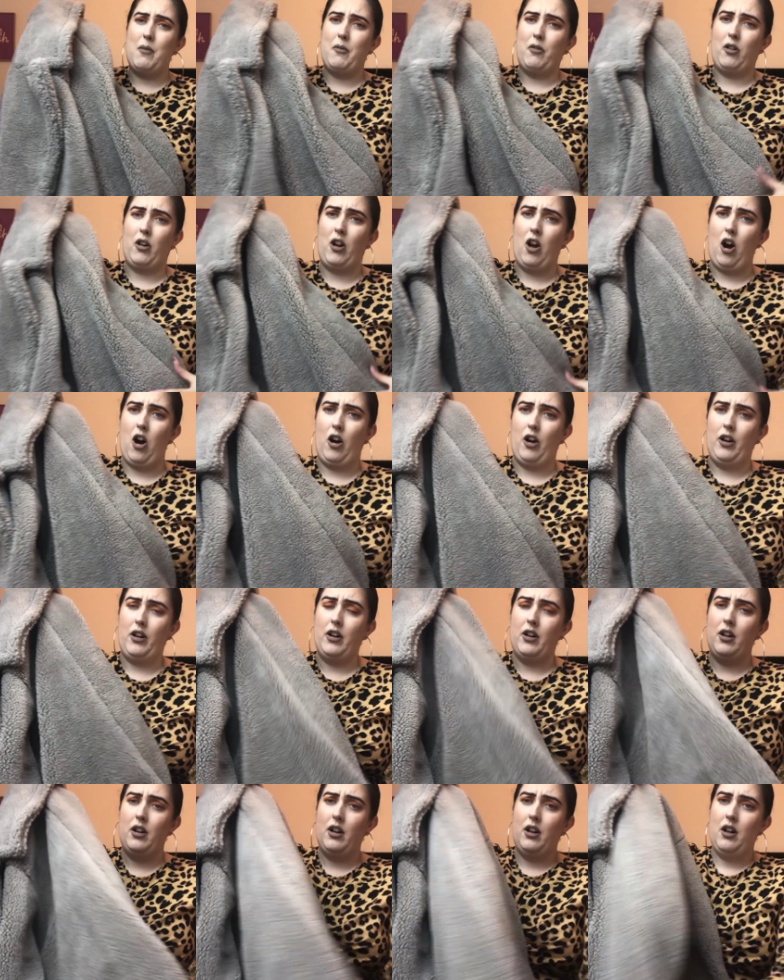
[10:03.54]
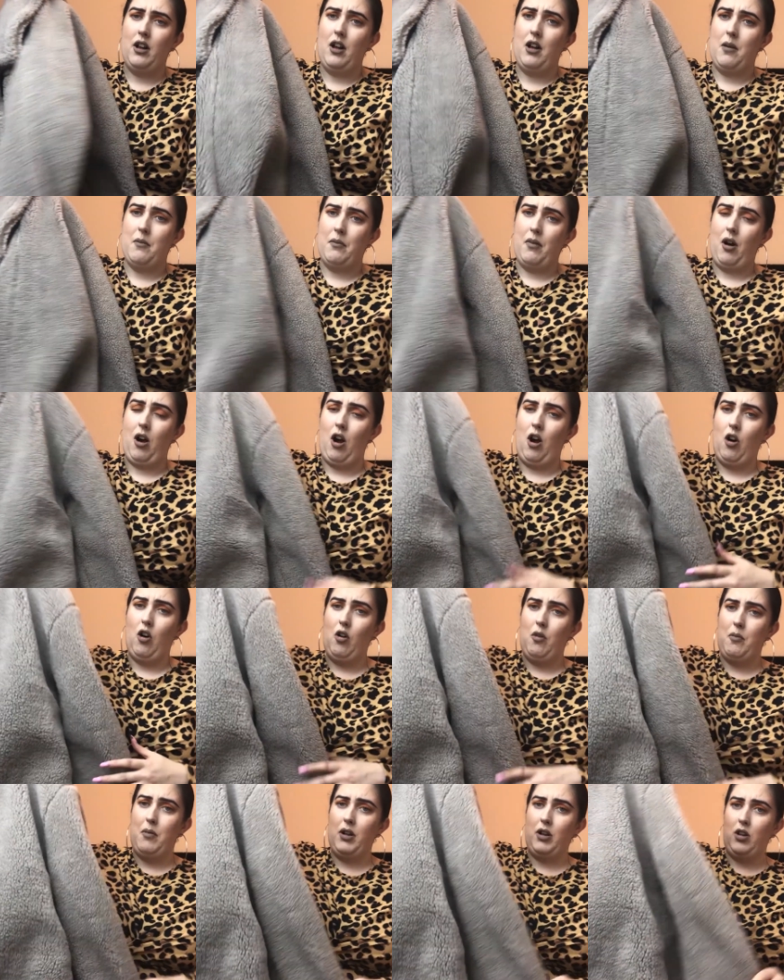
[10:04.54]
time I've got it on, but
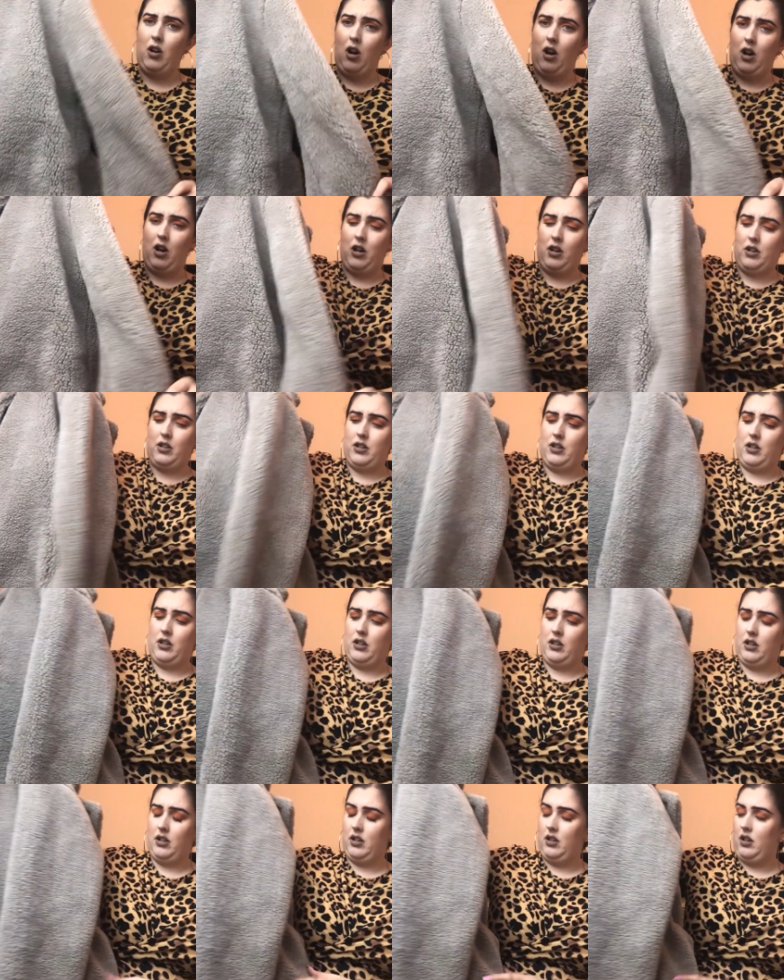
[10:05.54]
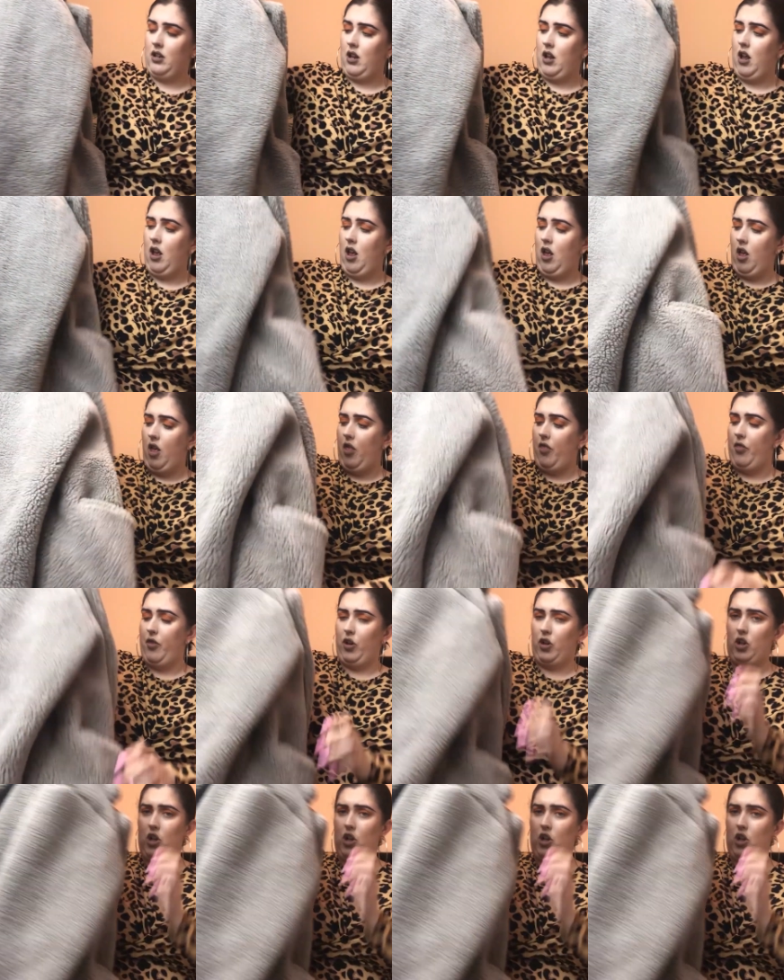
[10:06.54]
oh my god, the